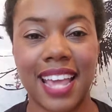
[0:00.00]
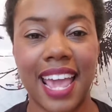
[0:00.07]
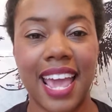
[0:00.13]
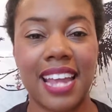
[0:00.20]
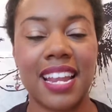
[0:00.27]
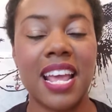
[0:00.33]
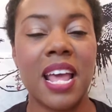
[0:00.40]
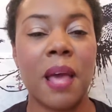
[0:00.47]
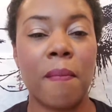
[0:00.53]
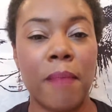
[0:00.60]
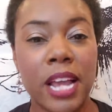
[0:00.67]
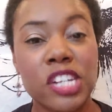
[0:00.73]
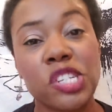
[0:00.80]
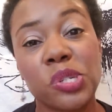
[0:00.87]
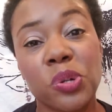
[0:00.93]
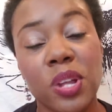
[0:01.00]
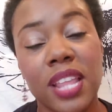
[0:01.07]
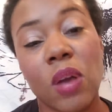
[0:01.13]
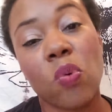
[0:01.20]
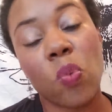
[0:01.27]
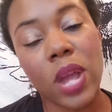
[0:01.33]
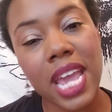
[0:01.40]
and make sure
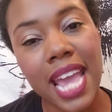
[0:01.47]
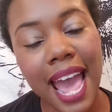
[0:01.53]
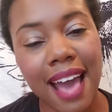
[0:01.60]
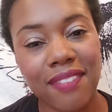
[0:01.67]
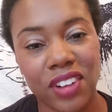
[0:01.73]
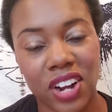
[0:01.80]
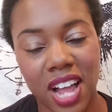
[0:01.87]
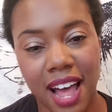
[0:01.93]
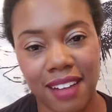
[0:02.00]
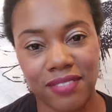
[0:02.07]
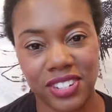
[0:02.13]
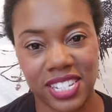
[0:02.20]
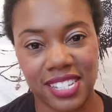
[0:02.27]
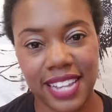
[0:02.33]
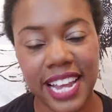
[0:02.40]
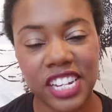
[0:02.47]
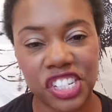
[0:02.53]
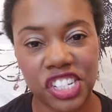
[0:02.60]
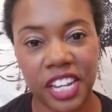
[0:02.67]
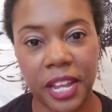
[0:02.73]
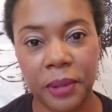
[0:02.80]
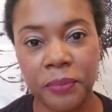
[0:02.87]
that we have a
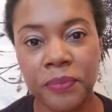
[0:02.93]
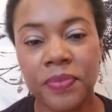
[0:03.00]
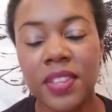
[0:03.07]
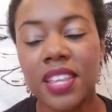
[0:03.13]
conversation